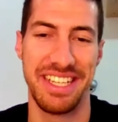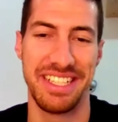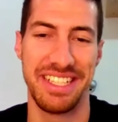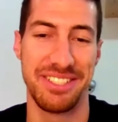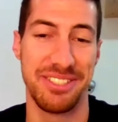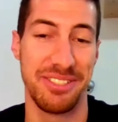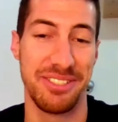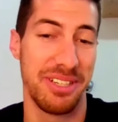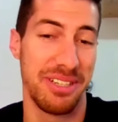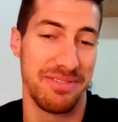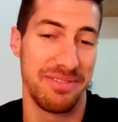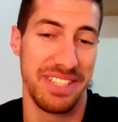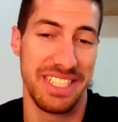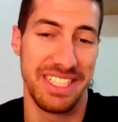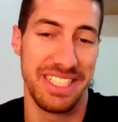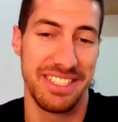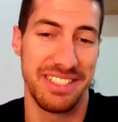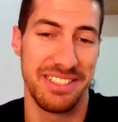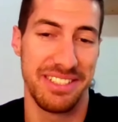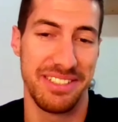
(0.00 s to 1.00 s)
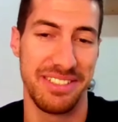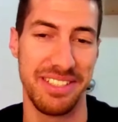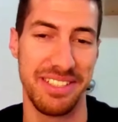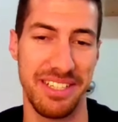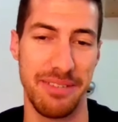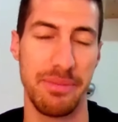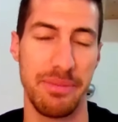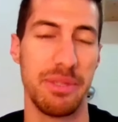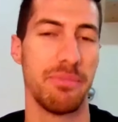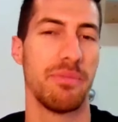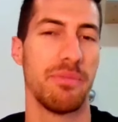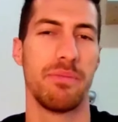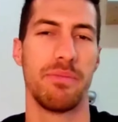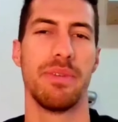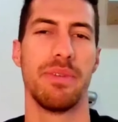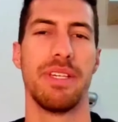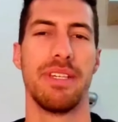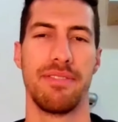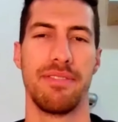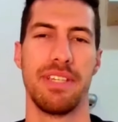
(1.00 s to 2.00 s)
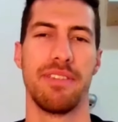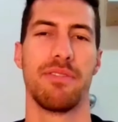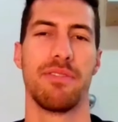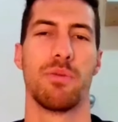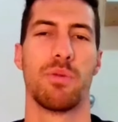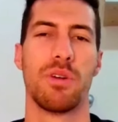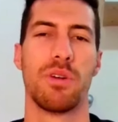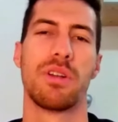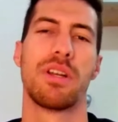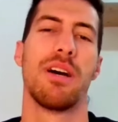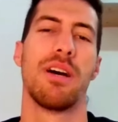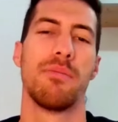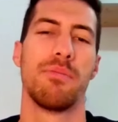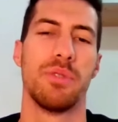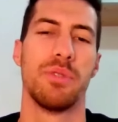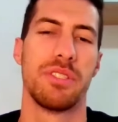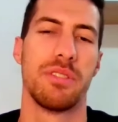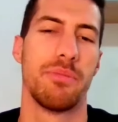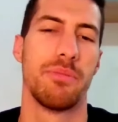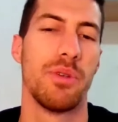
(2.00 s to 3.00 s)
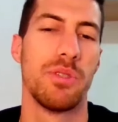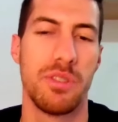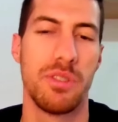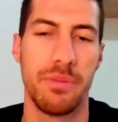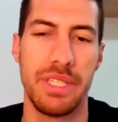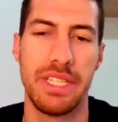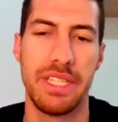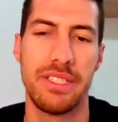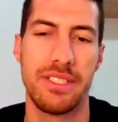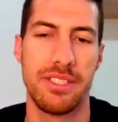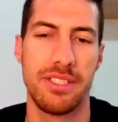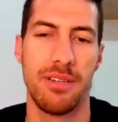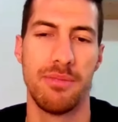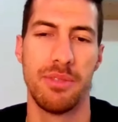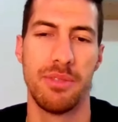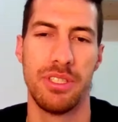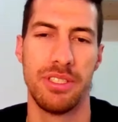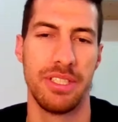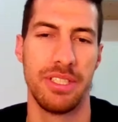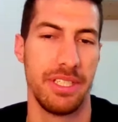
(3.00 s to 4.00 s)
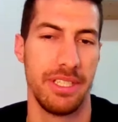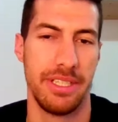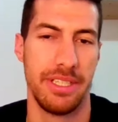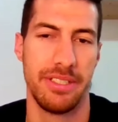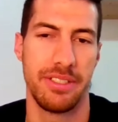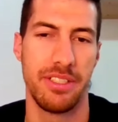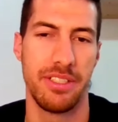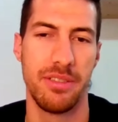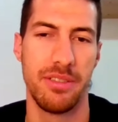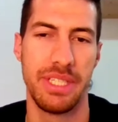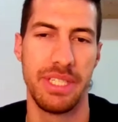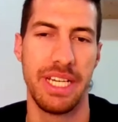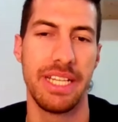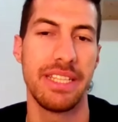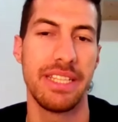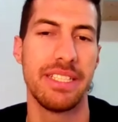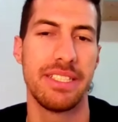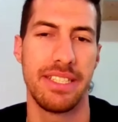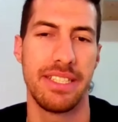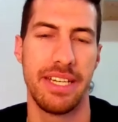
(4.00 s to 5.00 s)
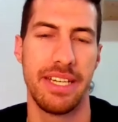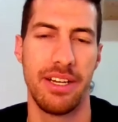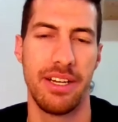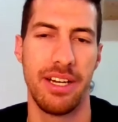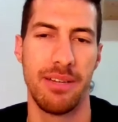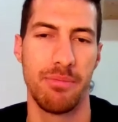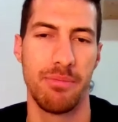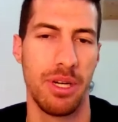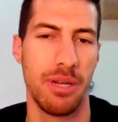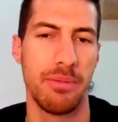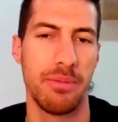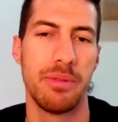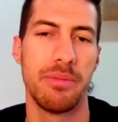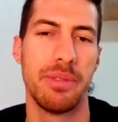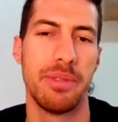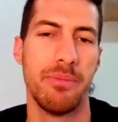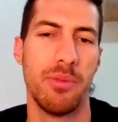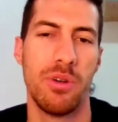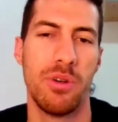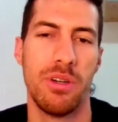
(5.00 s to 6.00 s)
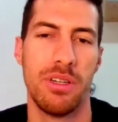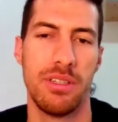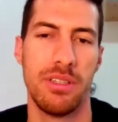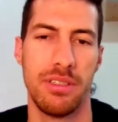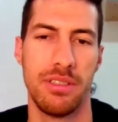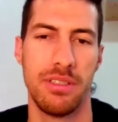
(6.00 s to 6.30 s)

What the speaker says: if the World Cup was supposed to be in the summer, it's going to be at least that hot, probably more.